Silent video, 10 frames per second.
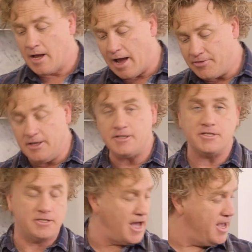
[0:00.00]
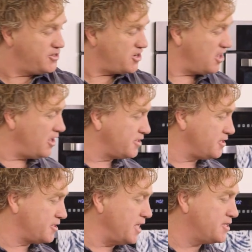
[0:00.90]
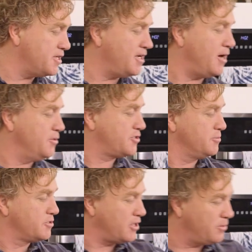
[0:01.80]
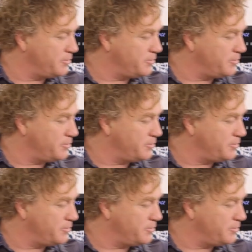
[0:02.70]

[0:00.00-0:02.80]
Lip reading: At this stage, I like to season it up with some salt